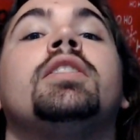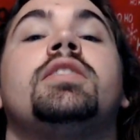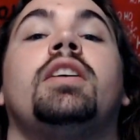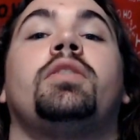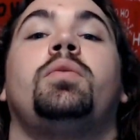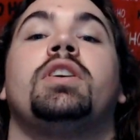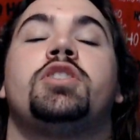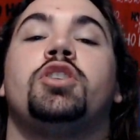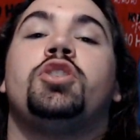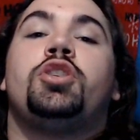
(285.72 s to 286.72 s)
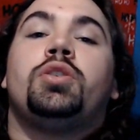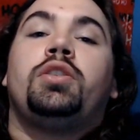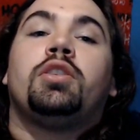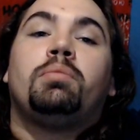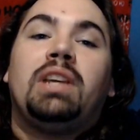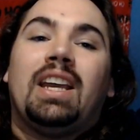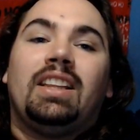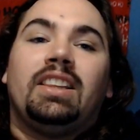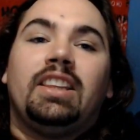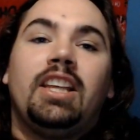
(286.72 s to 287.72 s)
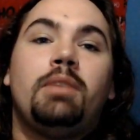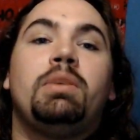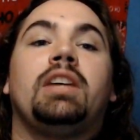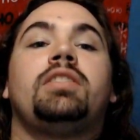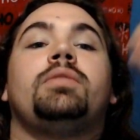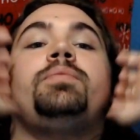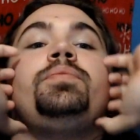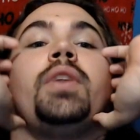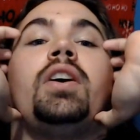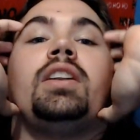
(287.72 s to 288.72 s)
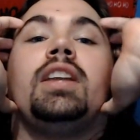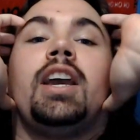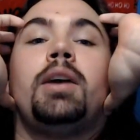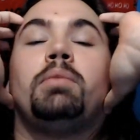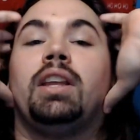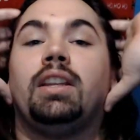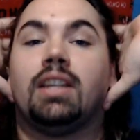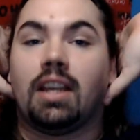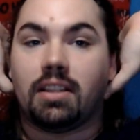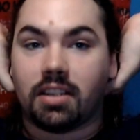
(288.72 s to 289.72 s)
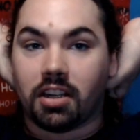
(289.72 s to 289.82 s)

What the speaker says: So now the question, should there be a limit on gambling debts,